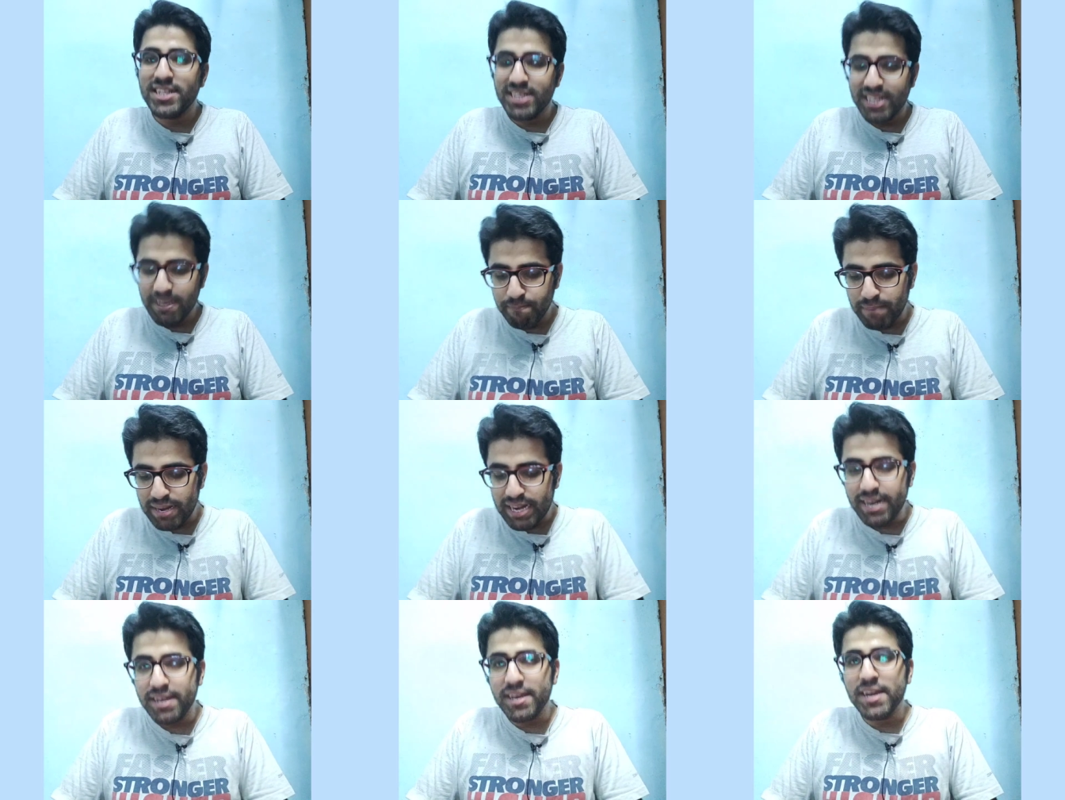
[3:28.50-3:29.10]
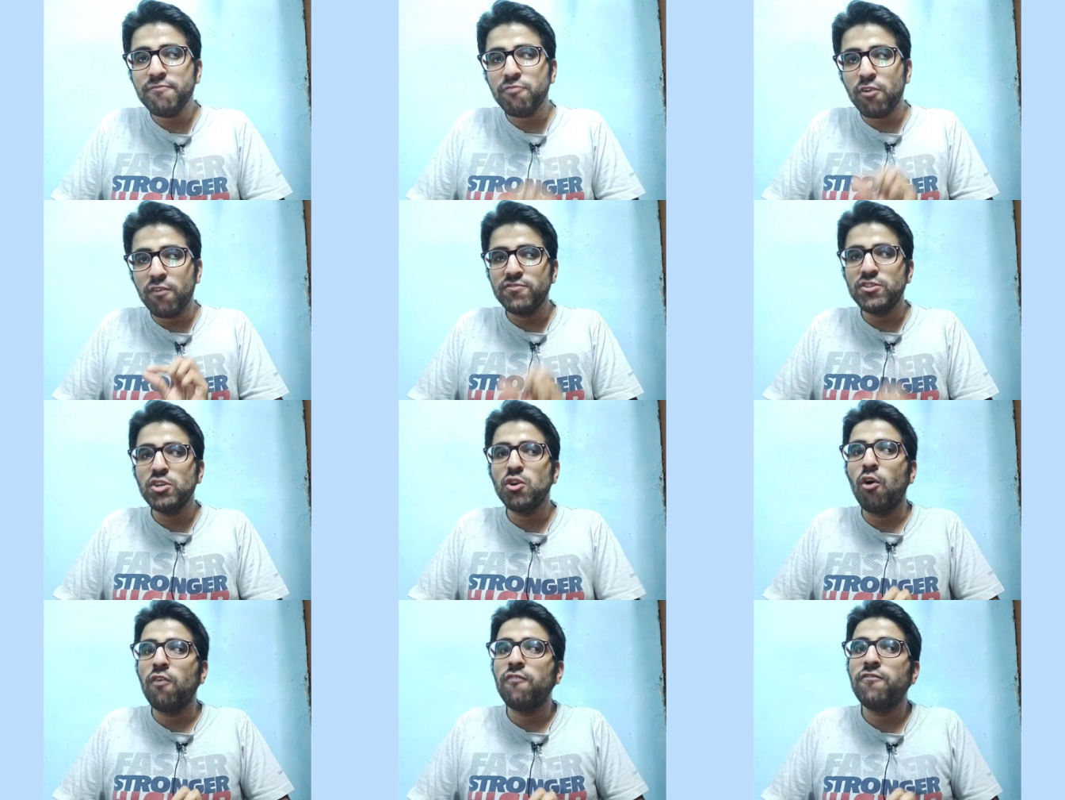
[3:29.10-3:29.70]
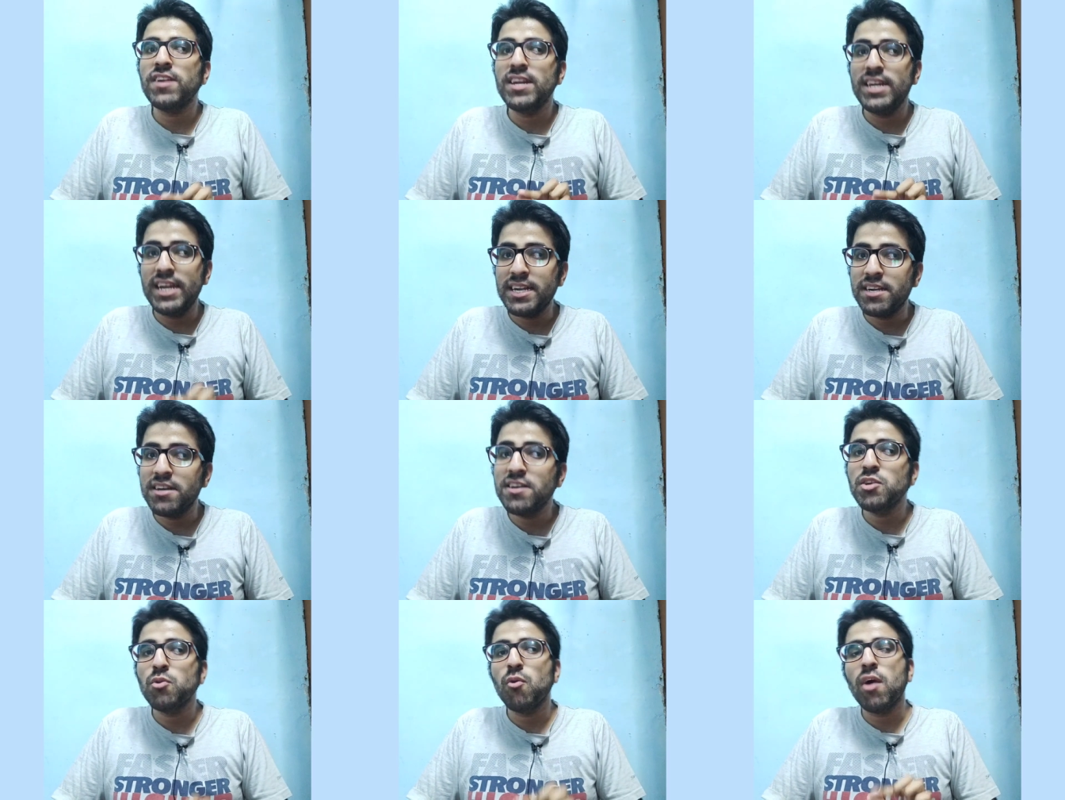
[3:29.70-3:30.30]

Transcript: in the P D F of the offer letter.